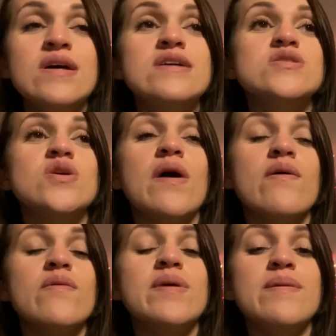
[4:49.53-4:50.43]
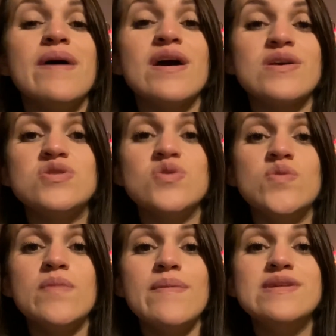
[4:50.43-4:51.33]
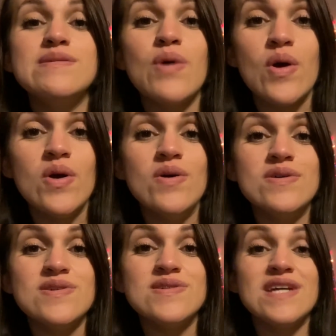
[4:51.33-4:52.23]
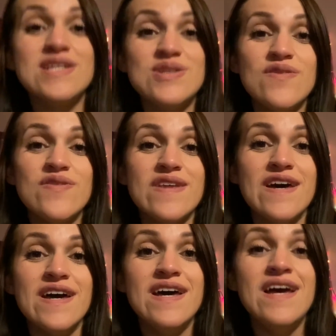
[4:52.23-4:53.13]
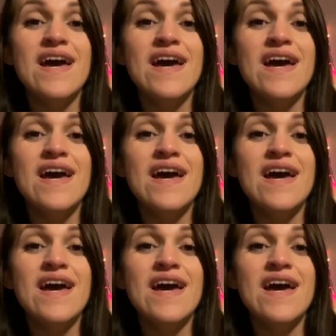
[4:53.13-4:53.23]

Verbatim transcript: So I will be back soon, maybe tomorrow. So stay tuned for that.